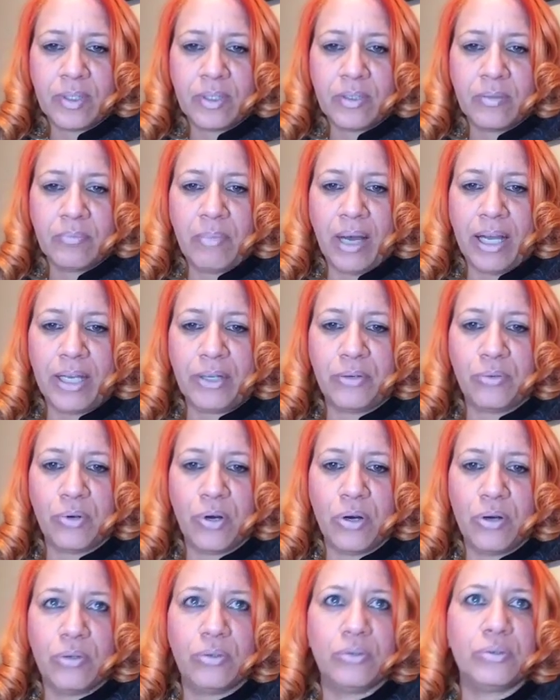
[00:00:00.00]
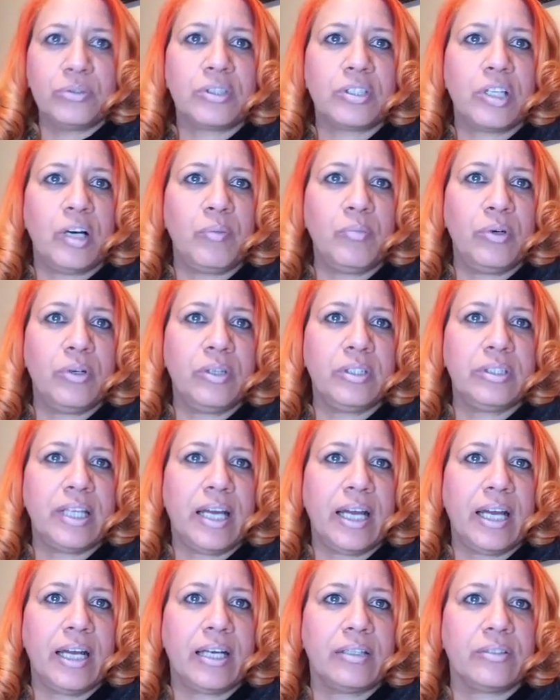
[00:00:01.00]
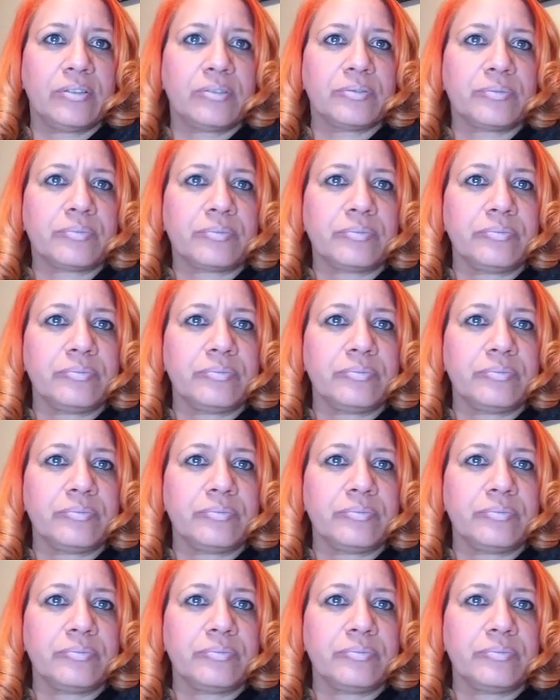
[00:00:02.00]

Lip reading: Mike Rose, come on down.